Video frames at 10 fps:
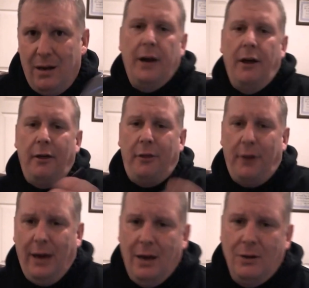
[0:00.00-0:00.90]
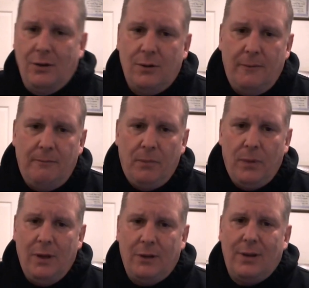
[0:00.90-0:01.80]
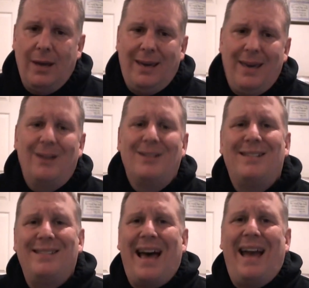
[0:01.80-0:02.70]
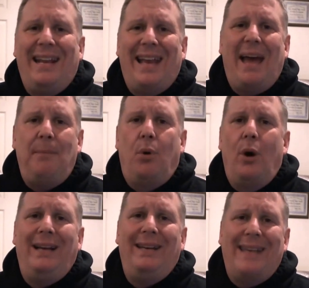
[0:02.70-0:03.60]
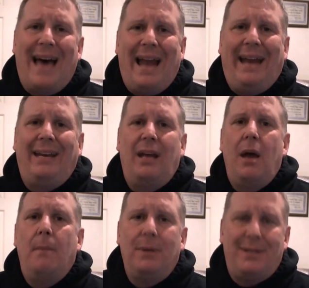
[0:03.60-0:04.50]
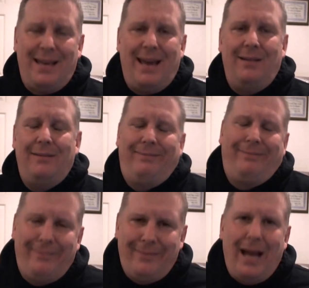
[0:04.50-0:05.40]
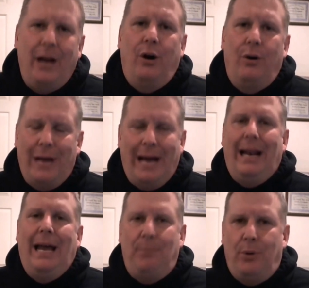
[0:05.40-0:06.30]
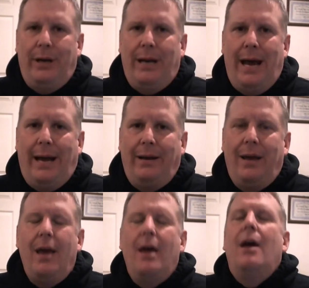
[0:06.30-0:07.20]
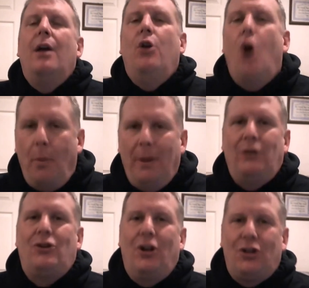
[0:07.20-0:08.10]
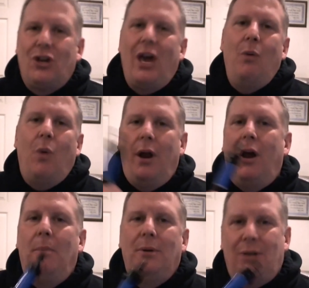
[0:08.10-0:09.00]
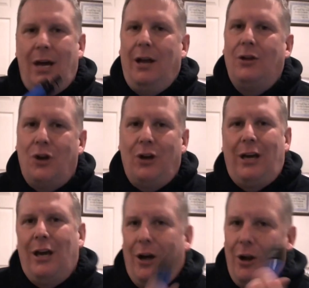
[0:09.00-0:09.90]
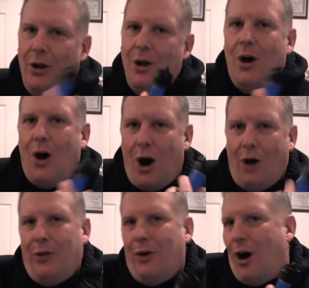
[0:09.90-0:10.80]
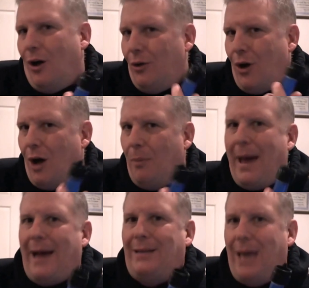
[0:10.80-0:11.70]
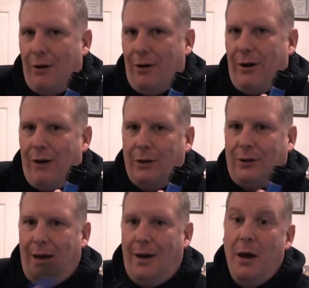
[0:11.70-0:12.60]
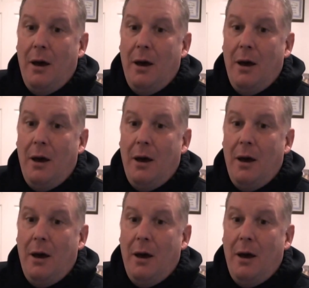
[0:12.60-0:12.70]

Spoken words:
Another thing is, this thing kills 99.9%. I know, 99.9. Nobody's going to say 100% is going to kill all bacteria out there.